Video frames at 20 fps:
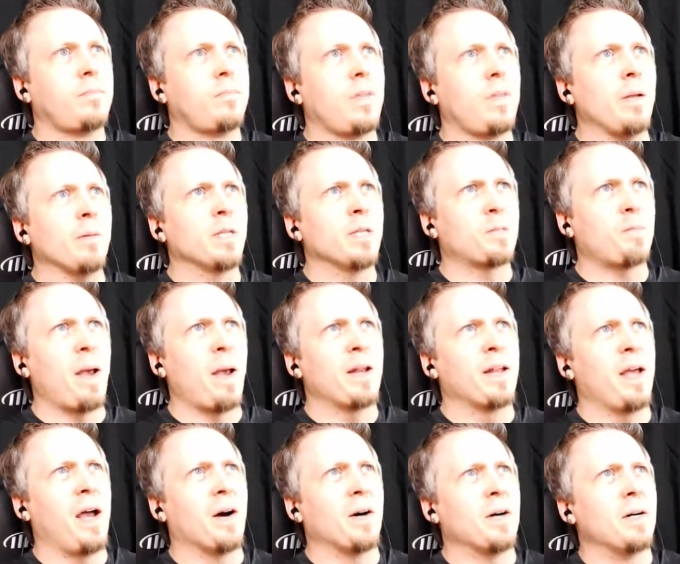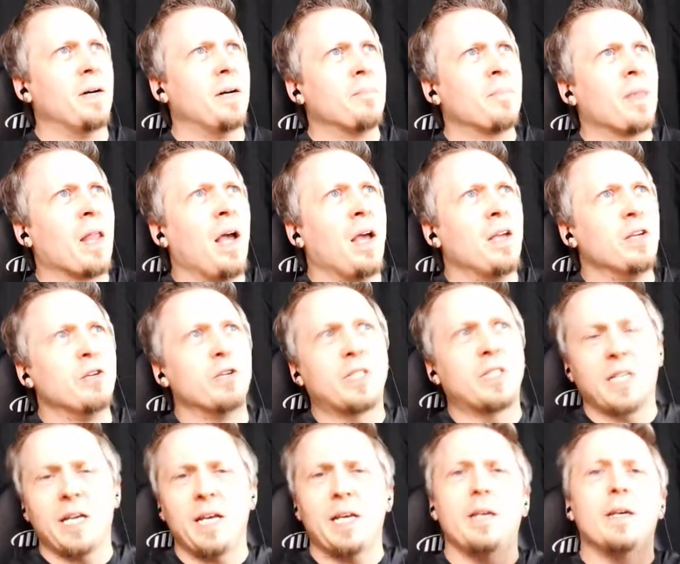let's find out. You
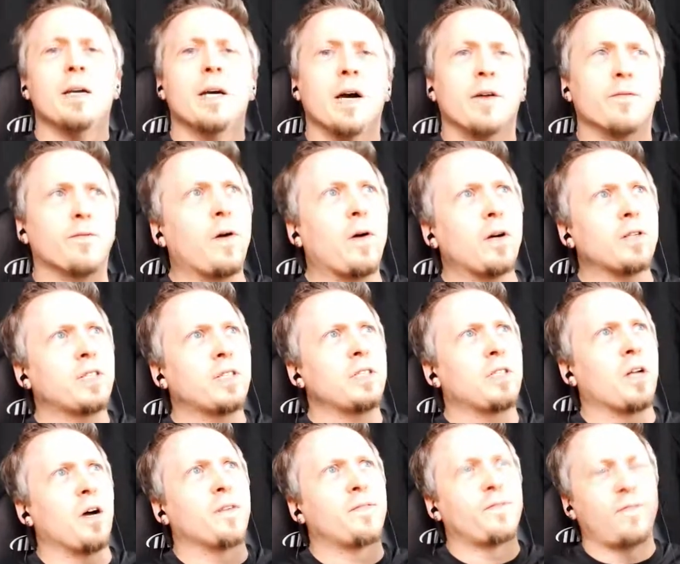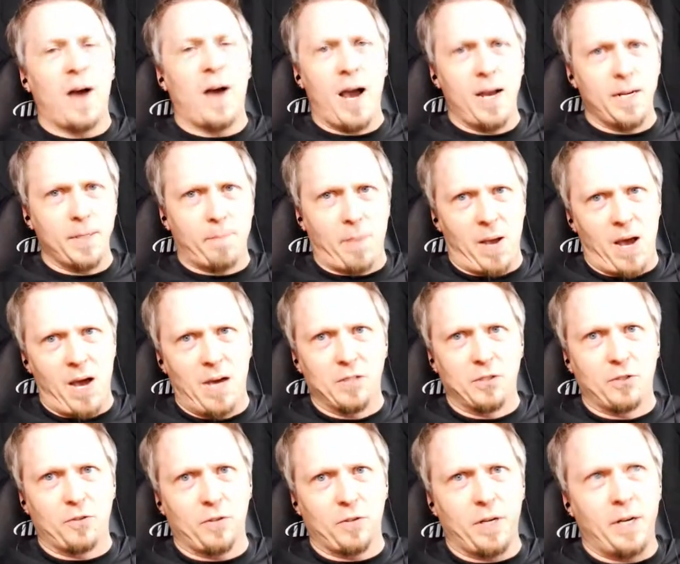see, first he's going to find a pine
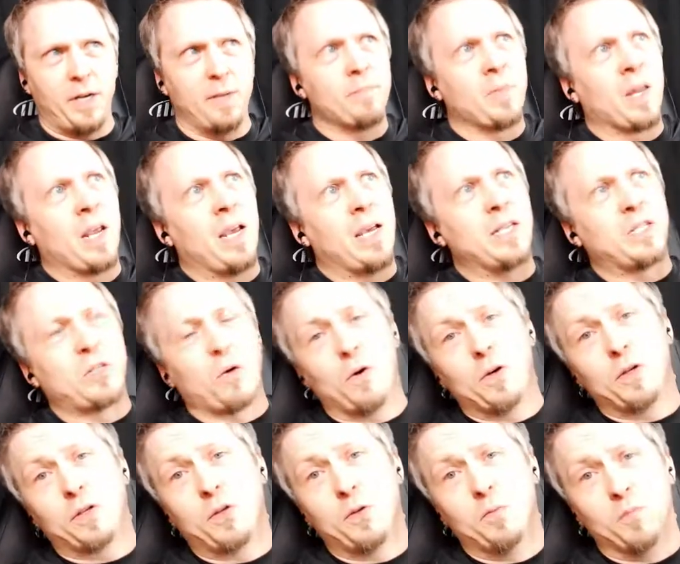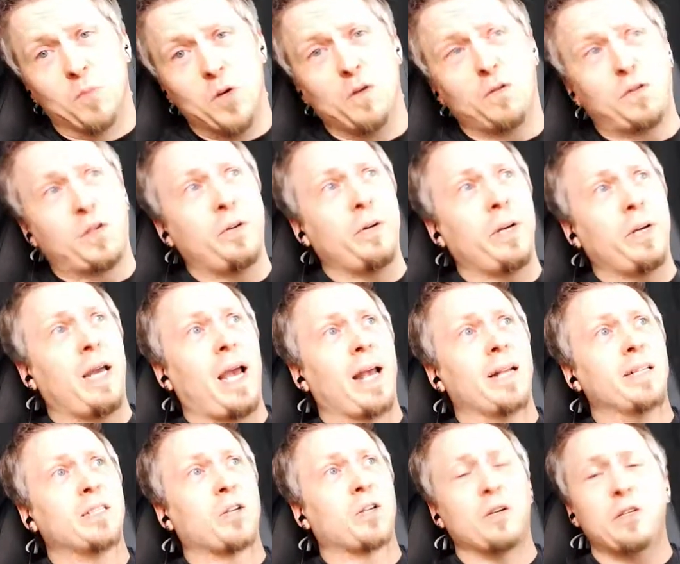tree. He's going to move to it, and
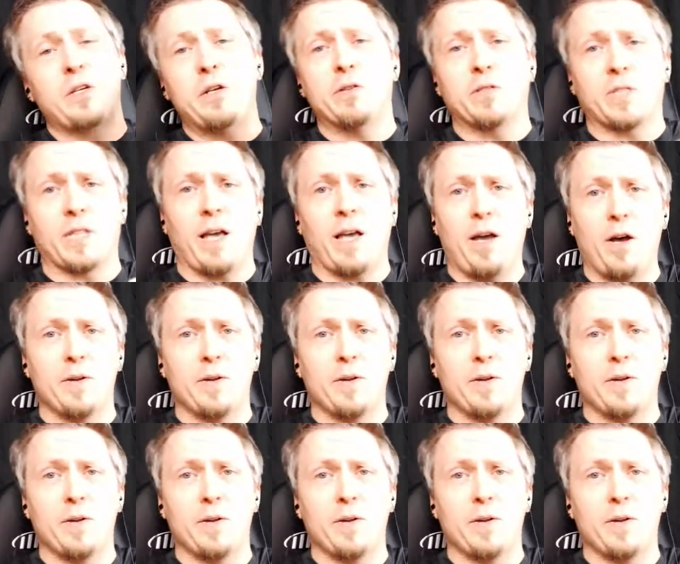he's going to use the held